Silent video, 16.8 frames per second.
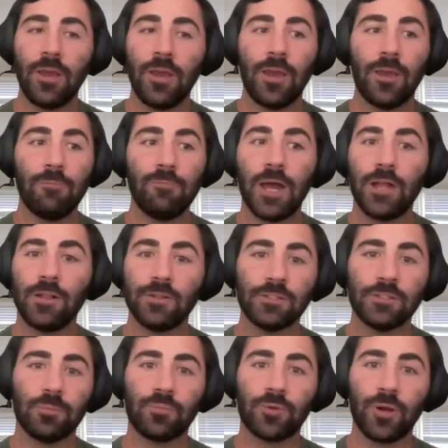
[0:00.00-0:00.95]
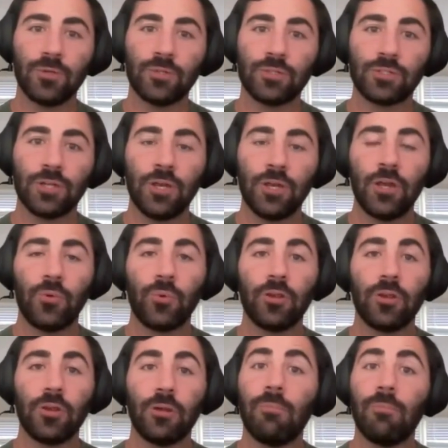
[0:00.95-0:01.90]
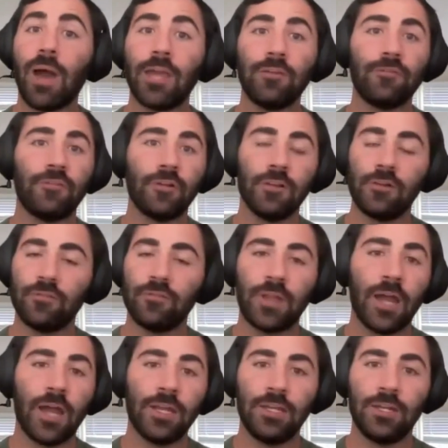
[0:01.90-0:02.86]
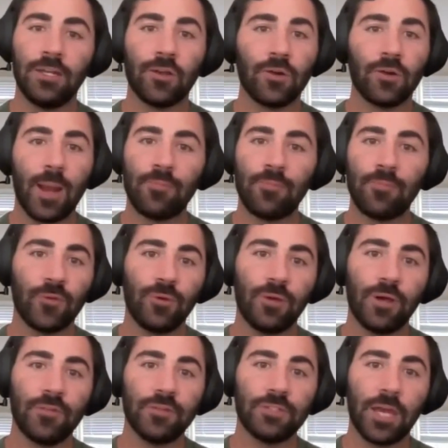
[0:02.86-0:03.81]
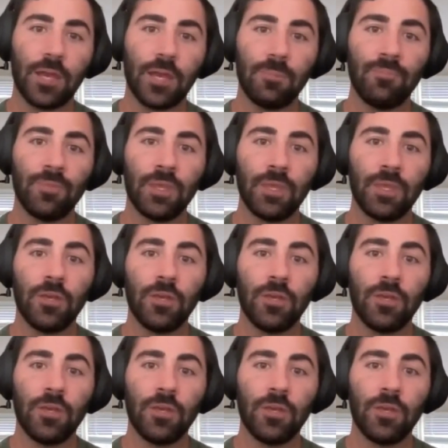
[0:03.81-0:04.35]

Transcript: a balanced approach where you're mindful of not eating crap food all the time.